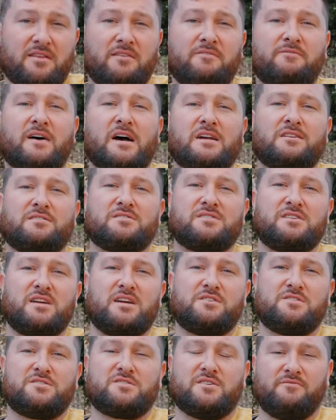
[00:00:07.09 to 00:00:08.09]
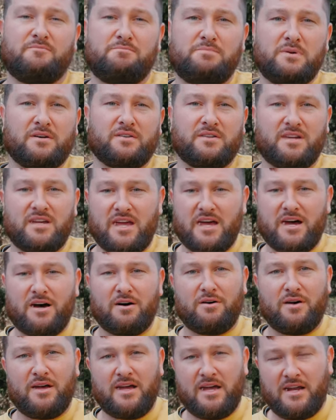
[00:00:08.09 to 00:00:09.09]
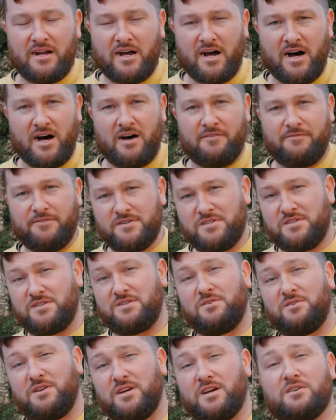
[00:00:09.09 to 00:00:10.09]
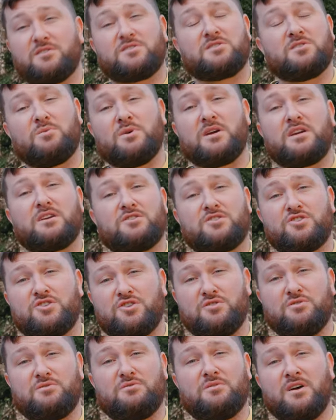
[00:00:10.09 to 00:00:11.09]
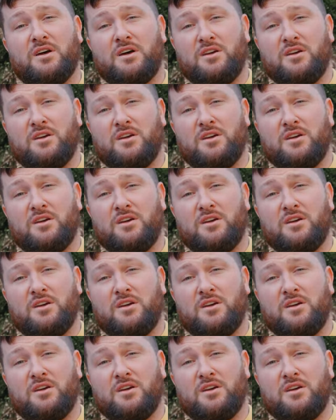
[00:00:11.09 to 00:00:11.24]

the final stages of building out an office studio so we can shoot